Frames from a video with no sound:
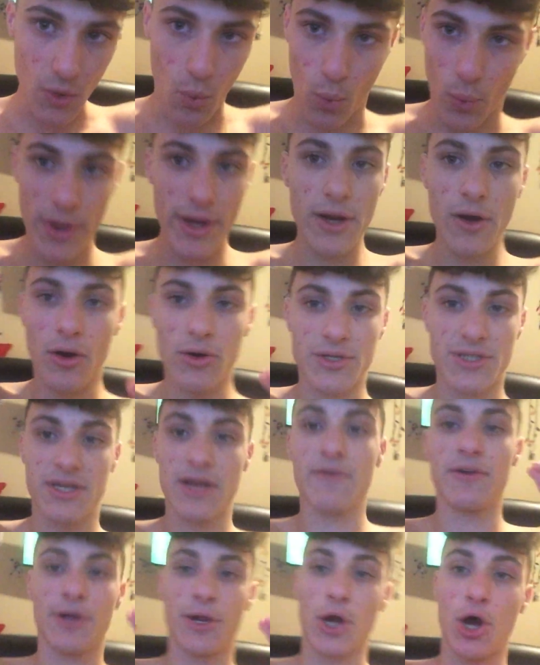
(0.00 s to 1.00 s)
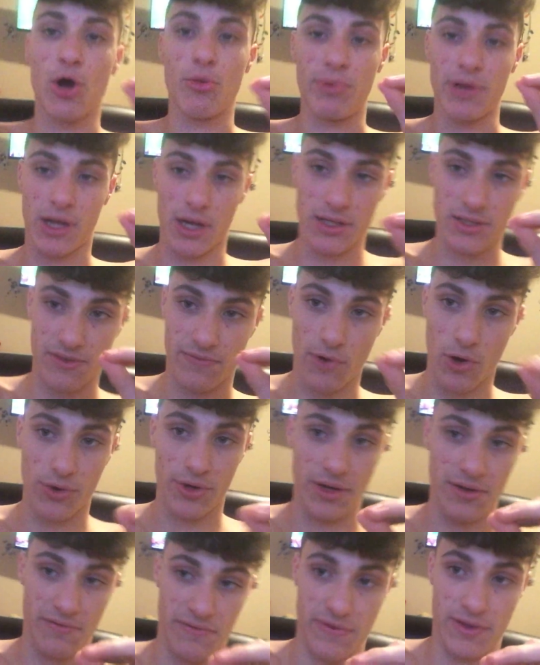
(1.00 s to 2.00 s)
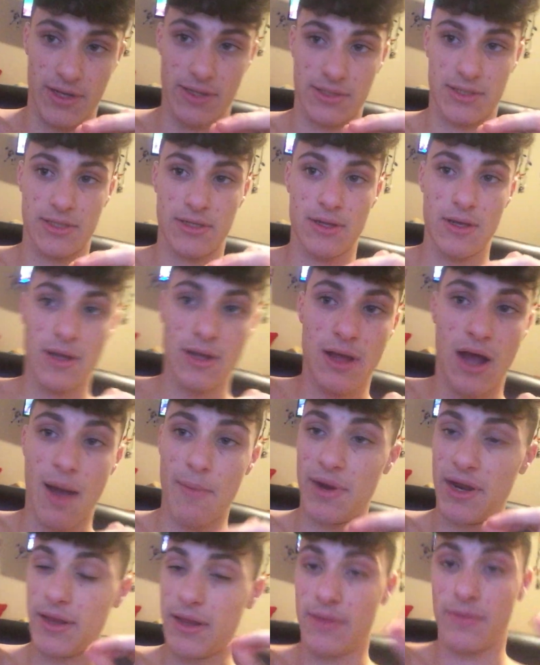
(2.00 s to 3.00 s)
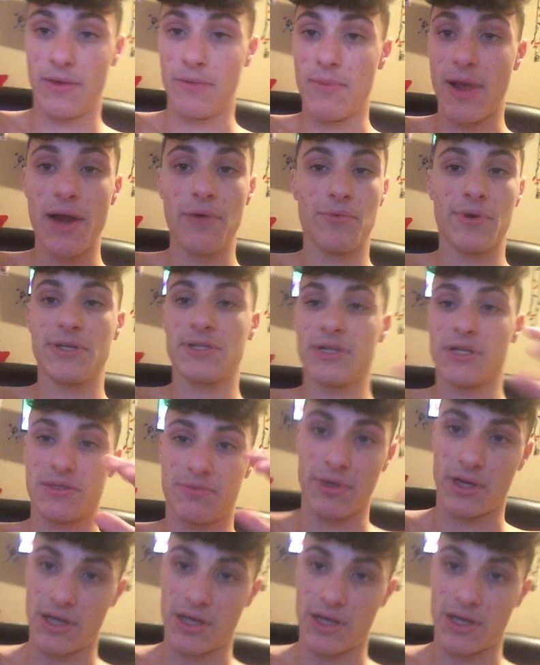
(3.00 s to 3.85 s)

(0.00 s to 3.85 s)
We are 7-0 because of our defense. I mean, the main reason is